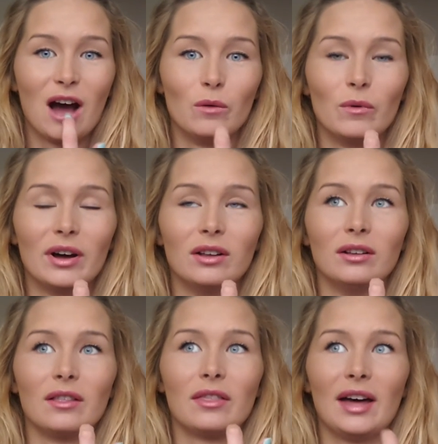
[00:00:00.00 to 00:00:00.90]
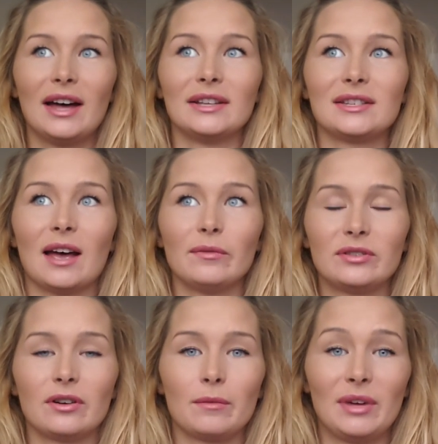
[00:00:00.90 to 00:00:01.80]
Well, that,
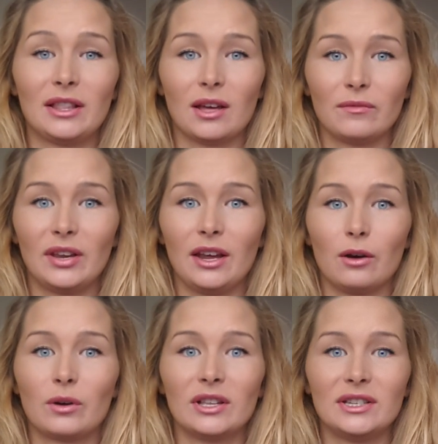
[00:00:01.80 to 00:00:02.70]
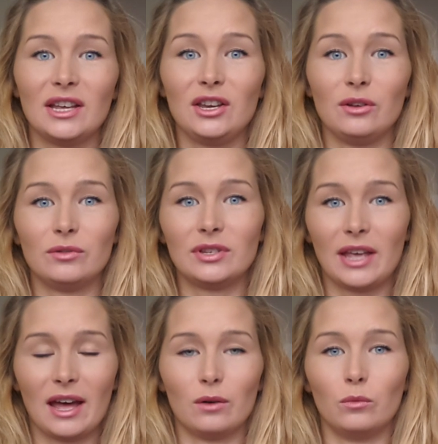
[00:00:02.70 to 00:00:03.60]
after I made that video, continued to
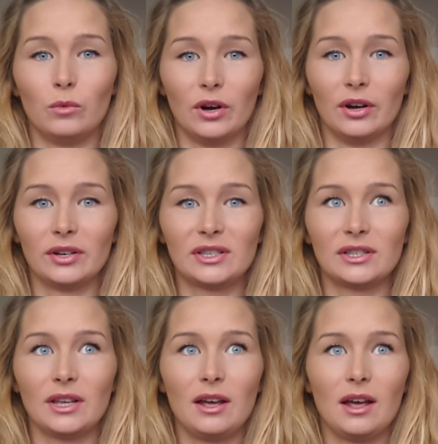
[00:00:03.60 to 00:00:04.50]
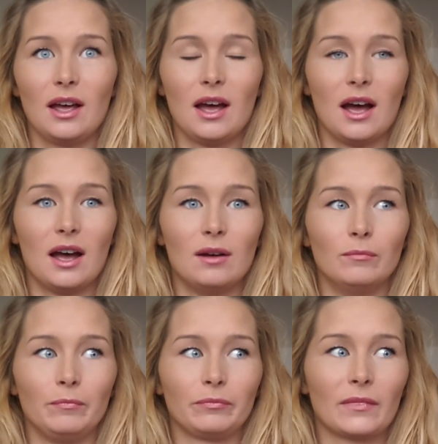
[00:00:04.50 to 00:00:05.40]
get worse.
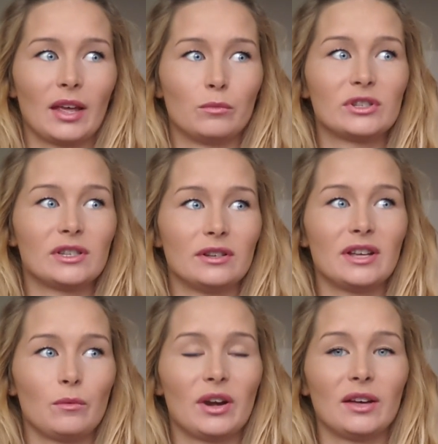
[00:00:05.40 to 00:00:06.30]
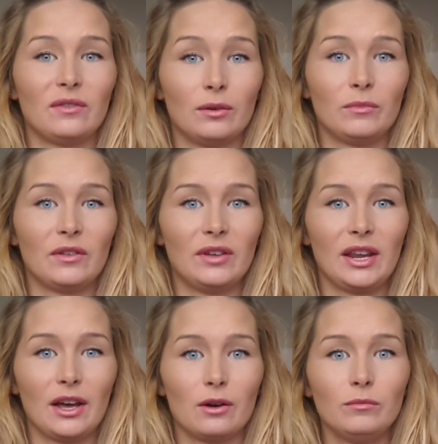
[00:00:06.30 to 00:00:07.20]
It was Sunday when I filmed the
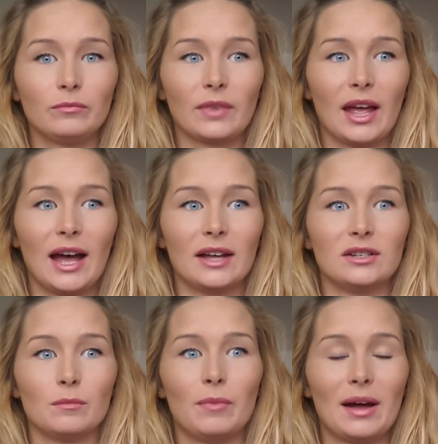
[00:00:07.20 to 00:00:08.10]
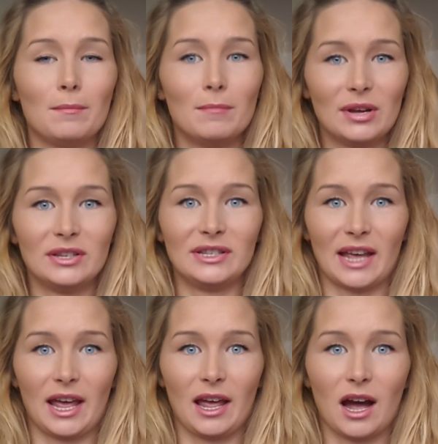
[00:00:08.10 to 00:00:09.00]
video, and by
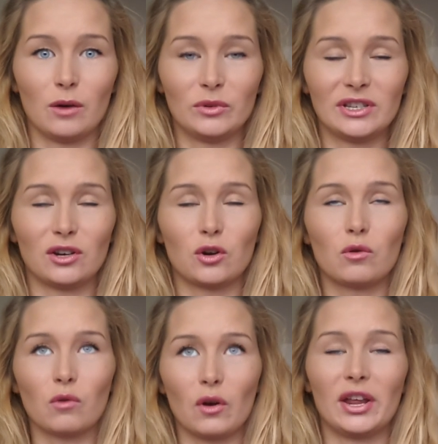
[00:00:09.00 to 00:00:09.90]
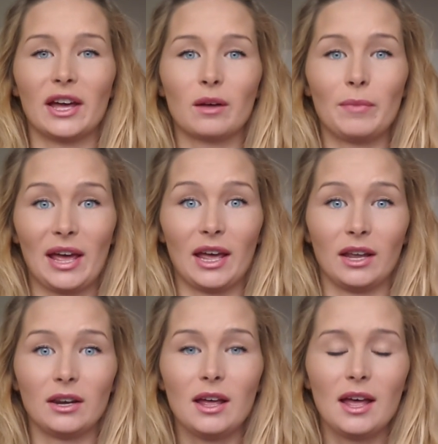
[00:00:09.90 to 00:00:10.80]
Monday I was in chronic pain.